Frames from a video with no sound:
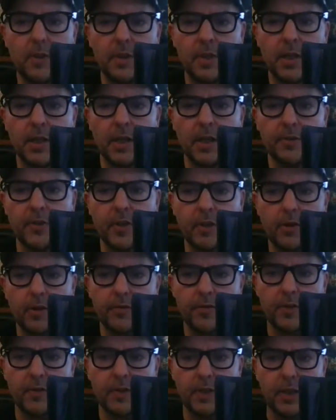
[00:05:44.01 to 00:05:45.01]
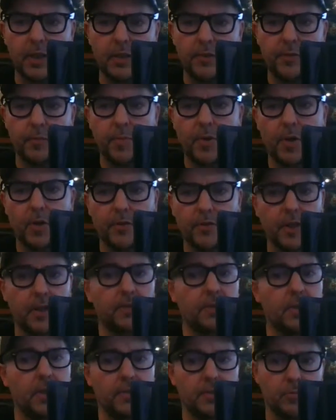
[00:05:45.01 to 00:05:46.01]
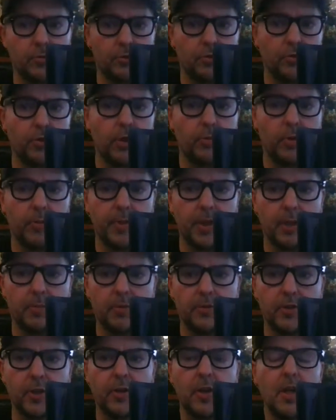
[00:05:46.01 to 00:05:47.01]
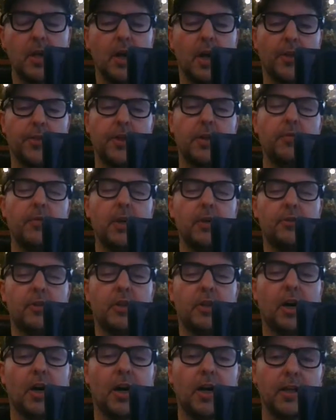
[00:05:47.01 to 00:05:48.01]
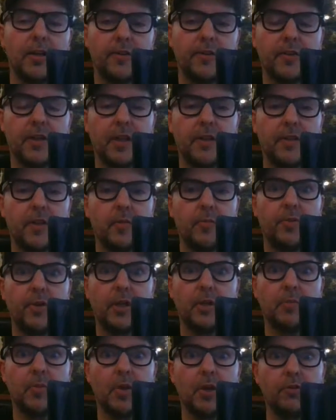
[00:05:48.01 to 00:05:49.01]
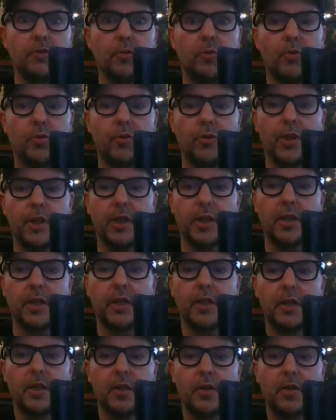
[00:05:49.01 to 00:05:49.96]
can i sacrifice ease for pulsex yes i'm sure you will be able to i think richard heart has said that pretty much all the